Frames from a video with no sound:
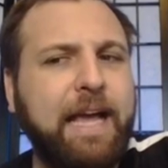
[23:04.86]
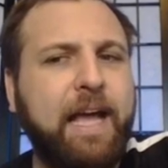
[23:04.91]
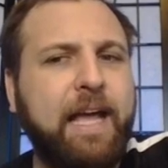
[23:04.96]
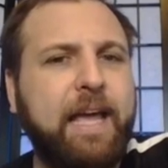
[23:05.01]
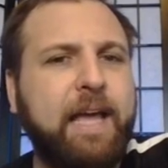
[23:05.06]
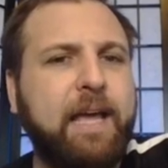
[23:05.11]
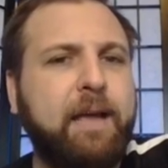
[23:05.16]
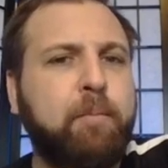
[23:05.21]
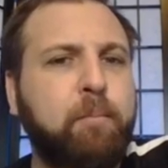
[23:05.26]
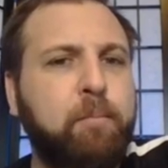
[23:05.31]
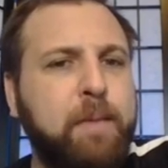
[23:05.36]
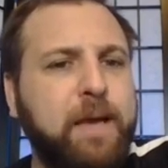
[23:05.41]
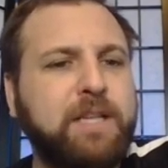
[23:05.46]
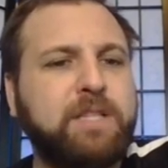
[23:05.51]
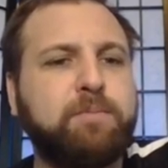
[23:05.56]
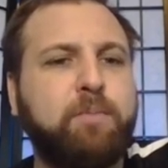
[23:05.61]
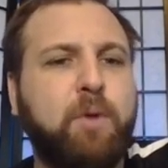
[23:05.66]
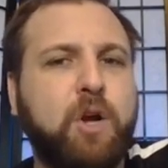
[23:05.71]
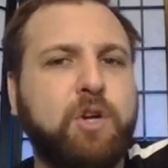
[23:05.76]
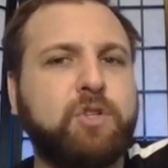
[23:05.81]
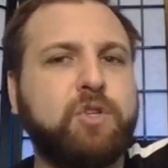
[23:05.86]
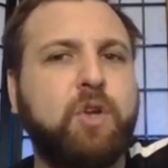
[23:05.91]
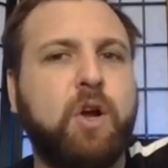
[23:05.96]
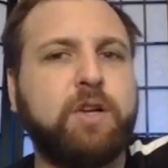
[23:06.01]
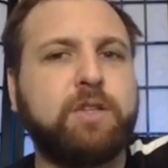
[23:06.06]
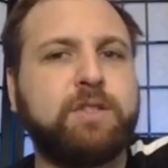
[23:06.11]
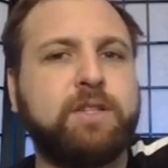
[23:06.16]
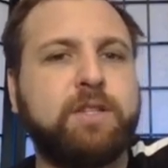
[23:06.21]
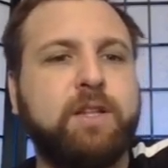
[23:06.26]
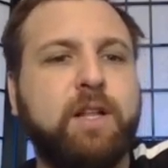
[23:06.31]
a mixed martial
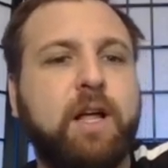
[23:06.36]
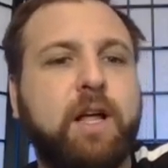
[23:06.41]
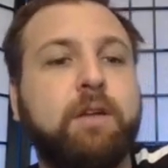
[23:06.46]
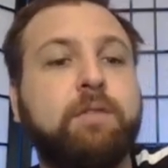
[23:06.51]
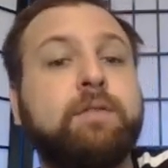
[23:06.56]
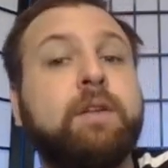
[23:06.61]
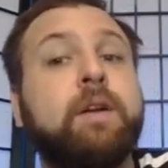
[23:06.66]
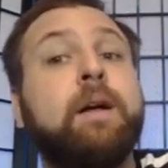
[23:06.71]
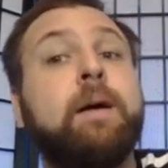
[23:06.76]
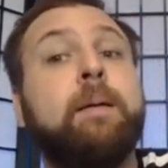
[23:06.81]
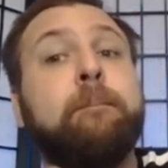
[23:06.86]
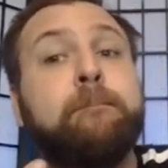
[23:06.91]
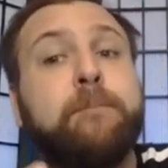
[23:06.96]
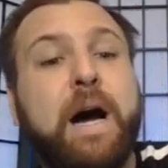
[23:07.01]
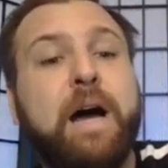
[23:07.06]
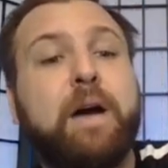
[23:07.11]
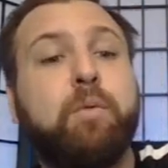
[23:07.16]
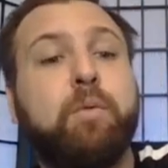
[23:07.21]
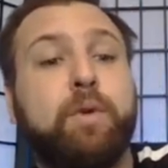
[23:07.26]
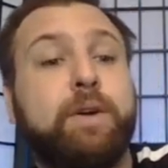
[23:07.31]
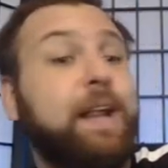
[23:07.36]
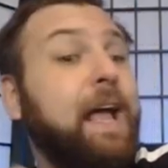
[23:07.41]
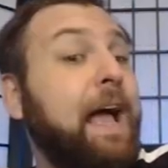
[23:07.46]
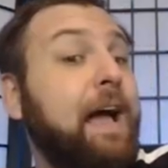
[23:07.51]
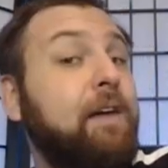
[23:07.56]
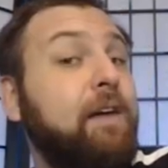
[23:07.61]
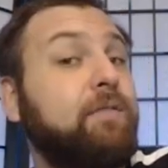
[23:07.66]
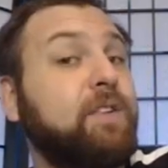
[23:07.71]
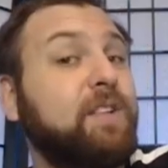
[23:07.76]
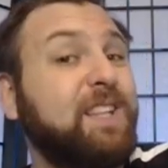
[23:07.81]
arts glove, but would
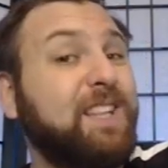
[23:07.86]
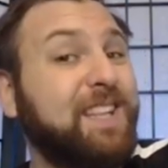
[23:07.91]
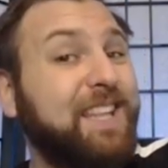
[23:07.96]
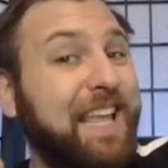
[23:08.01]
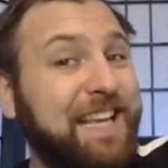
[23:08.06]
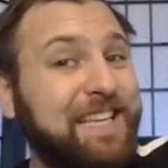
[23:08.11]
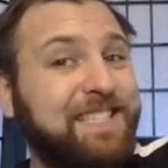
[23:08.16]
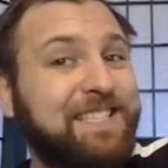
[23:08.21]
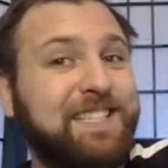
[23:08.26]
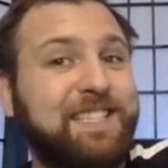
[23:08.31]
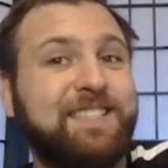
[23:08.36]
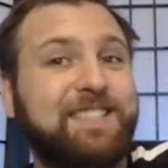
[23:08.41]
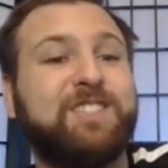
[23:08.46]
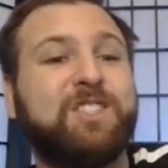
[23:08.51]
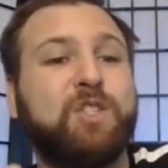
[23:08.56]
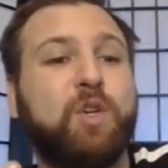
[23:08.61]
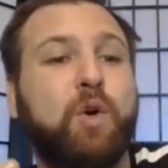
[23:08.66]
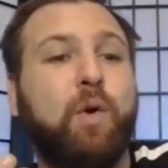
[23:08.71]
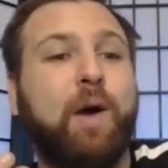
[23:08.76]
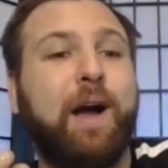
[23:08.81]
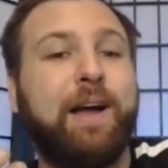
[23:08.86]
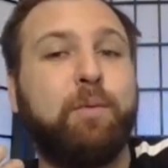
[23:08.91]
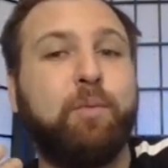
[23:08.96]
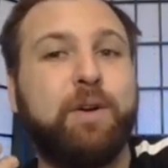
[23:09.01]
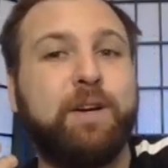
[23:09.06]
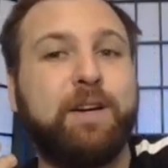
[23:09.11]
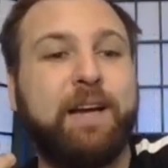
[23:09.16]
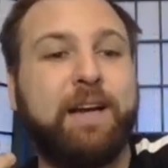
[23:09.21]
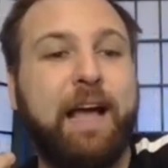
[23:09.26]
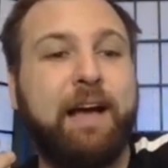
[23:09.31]
have laces so I
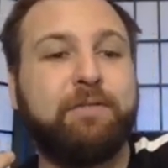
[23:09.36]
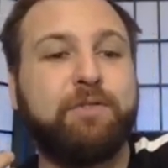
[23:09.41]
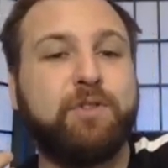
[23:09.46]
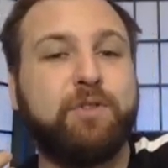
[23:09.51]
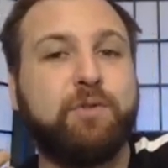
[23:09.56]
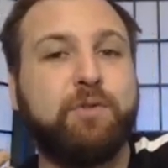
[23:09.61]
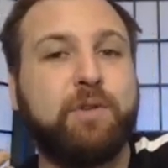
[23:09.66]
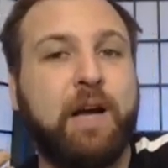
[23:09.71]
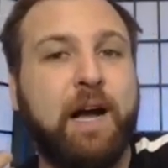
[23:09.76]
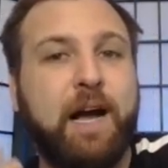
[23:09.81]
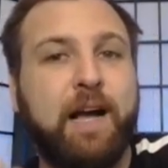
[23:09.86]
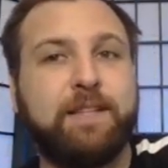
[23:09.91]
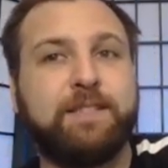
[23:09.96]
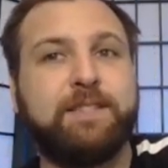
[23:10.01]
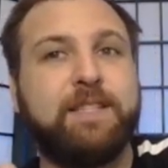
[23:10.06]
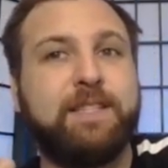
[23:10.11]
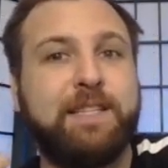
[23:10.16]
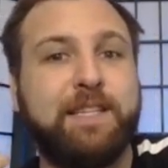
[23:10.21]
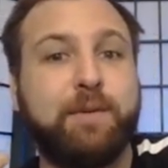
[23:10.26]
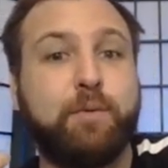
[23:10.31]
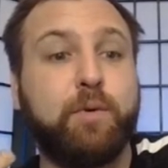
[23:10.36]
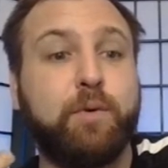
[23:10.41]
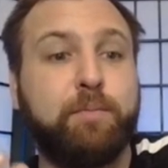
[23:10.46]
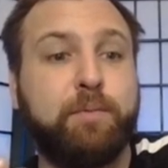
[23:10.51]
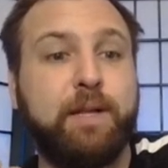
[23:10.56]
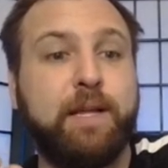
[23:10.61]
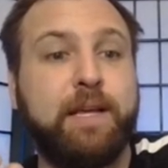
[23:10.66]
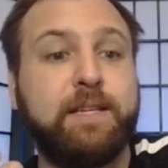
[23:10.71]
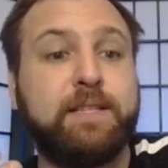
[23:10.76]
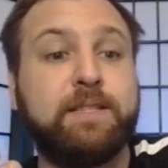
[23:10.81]
wouldn't have to constantly
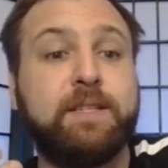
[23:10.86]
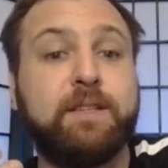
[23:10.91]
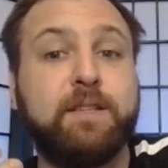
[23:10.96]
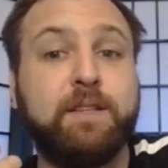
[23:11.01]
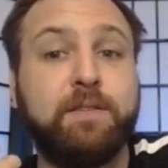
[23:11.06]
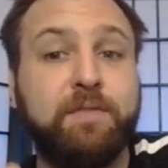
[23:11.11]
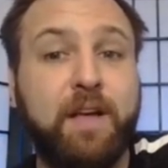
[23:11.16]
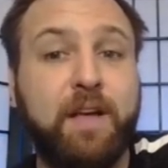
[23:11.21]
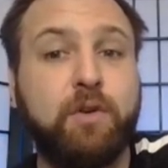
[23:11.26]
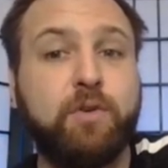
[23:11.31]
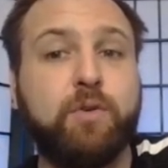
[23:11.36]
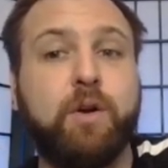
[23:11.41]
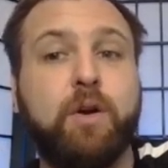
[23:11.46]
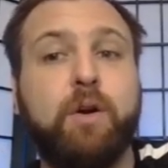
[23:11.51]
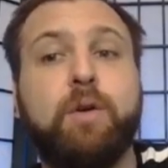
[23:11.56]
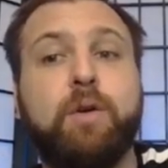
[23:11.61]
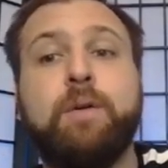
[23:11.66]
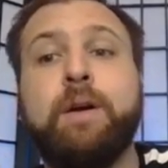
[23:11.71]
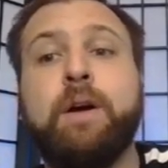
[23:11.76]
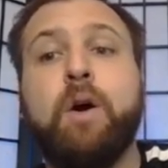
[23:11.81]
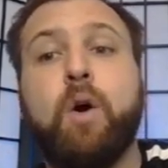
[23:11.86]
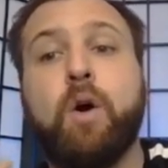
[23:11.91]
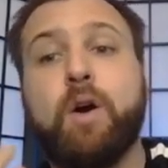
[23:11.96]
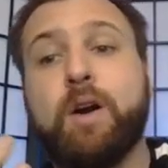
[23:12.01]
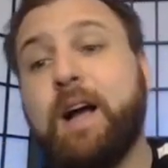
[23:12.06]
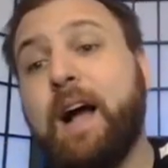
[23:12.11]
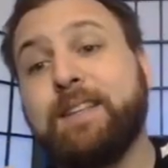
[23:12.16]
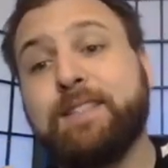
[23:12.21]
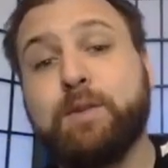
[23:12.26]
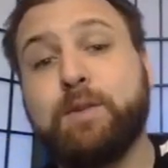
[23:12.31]
replace the Velcro or
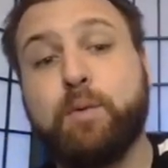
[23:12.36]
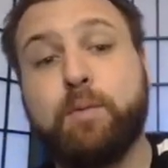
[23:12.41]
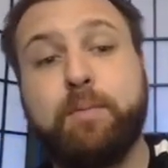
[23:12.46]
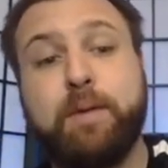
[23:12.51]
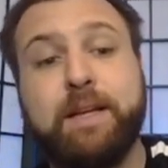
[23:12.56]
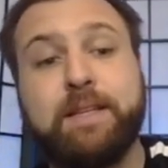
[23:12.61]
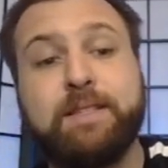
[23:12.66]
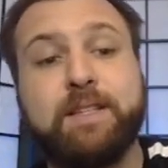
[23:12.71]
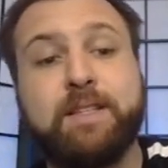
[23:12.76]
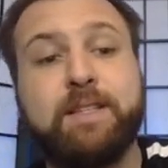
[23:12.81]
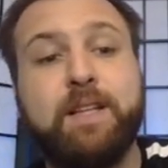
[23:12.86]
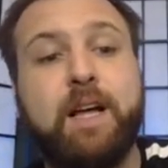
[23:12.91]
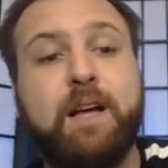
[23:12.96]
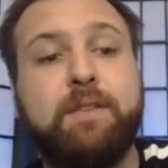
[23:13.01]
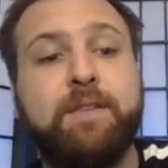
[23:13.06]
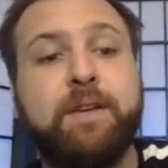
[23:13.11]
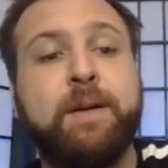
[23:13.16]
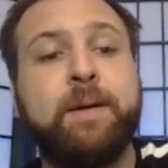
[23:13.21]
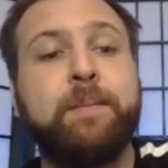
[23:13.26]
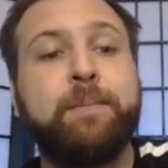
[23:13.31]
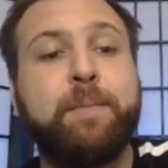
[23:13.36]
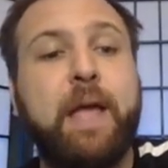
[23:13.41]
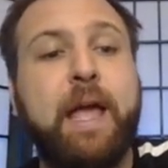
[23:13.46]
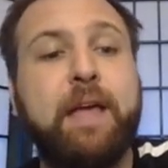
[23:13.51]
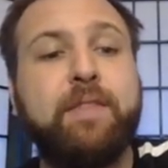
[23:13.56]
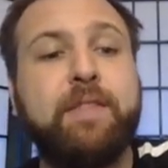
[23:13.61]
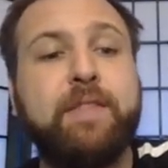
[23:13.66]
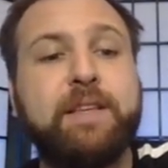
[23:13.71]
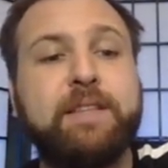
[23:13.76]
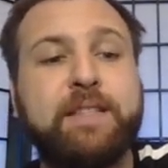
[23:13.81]
constantly replace the glove.
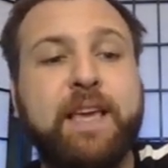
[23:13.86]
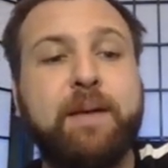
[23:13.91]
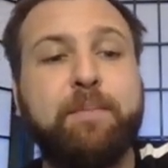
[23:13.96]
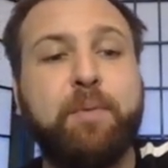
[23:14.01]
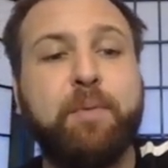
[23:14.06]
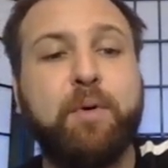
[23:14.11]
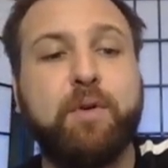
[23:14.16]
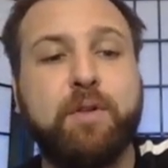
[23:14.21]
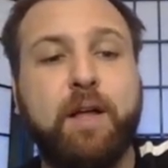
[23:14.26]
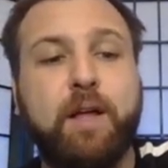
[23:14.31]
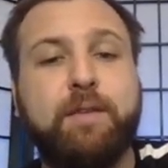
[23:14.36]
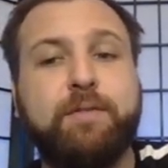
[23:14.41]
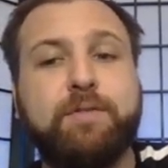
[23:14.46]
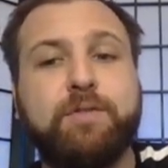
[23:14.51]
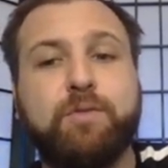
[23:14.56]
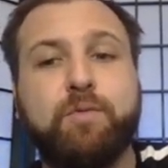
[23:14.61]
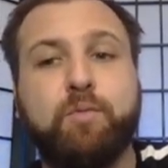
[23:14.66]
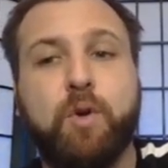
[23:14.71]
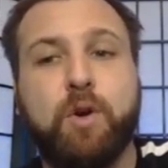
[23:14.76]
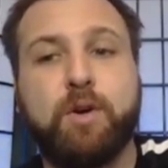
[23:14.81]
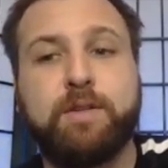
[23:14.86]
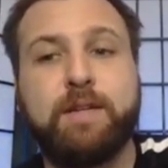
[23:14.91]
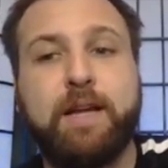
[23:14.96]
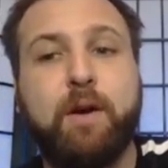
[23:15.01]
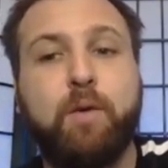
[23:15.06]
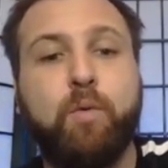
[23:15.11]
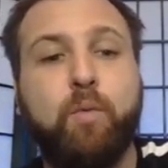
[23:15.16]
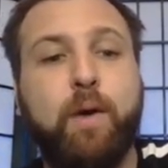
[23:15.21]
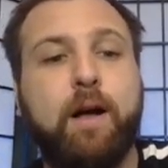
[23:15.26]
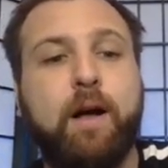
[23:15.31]
And these Kenpo gloves worked
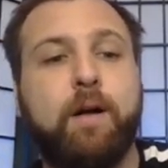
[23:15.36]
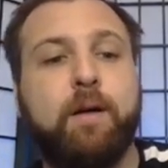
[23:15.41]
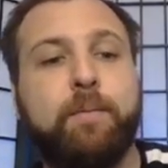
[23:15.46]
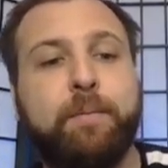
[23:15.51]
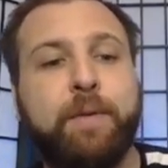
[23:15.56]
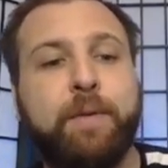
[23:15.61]
out well.